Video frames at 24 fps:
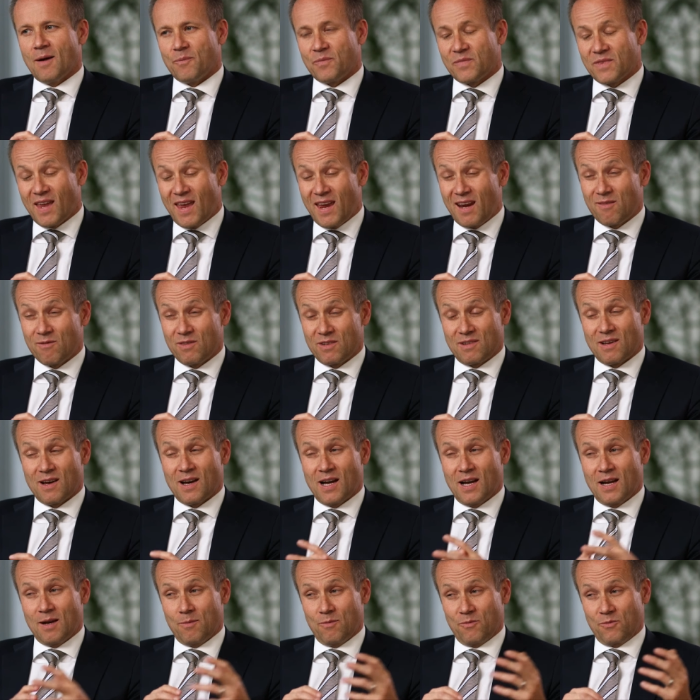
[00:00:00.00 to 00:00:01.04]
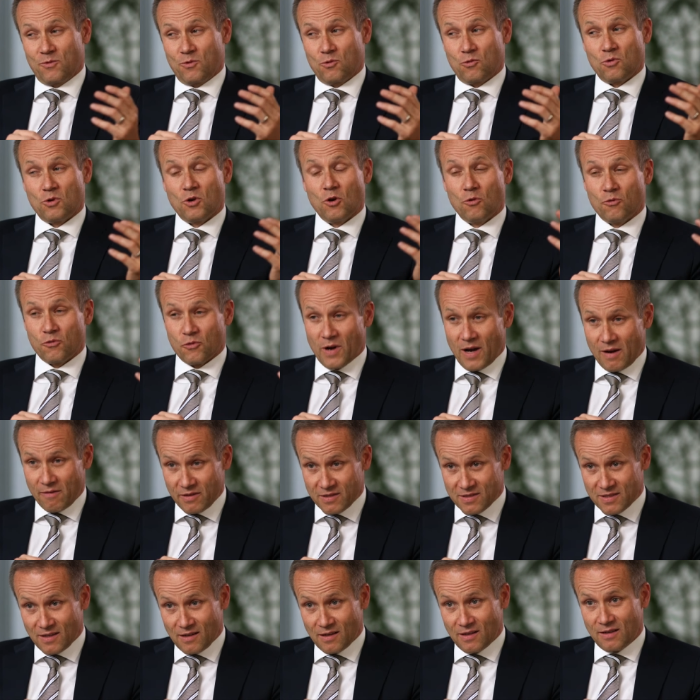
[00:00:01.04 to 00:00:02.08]
Take my time to go for every
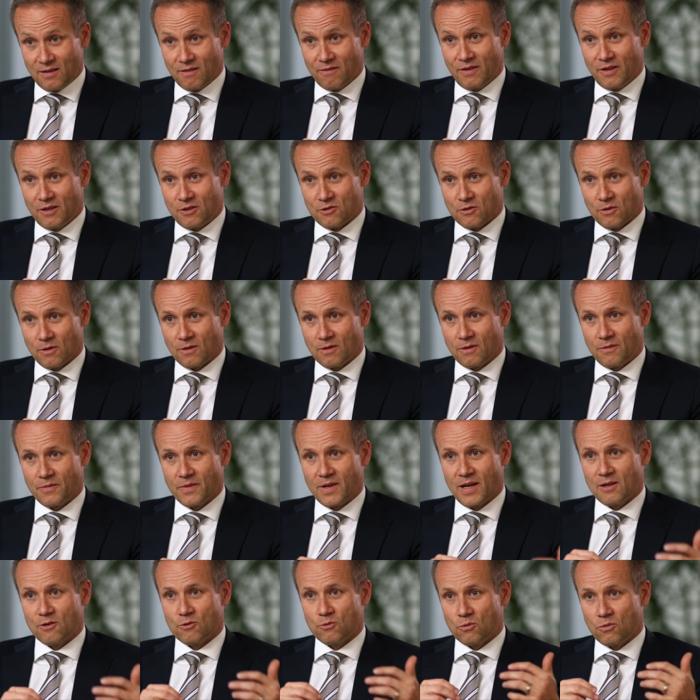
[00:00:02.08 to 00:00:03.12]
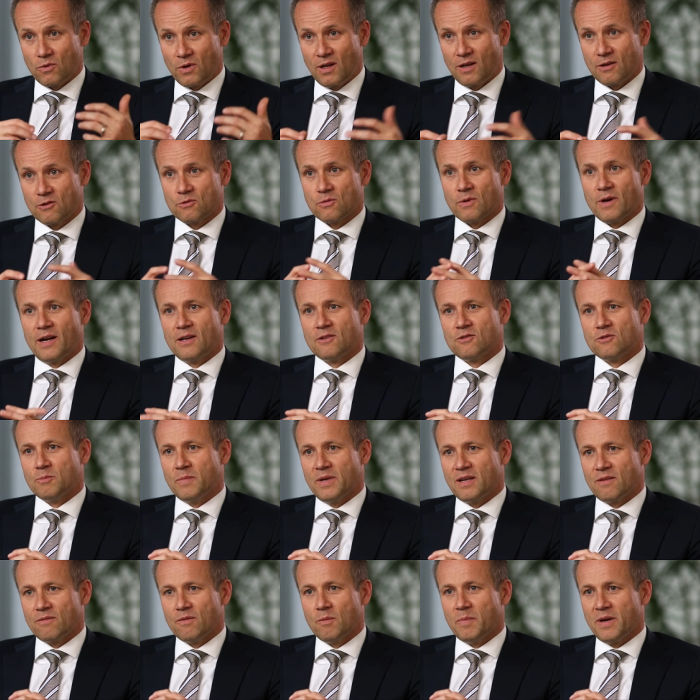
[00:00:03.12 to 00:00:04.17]
single individual and really trying to
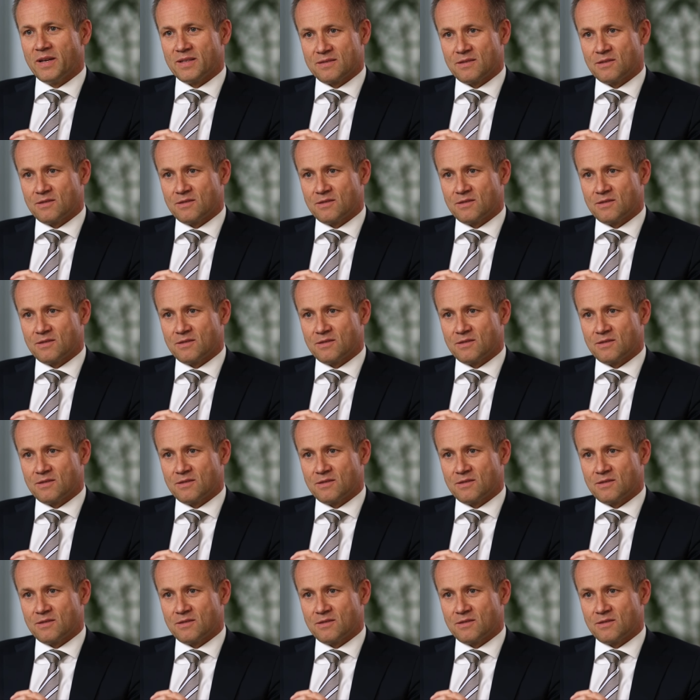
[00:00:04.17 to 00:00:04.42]
make the best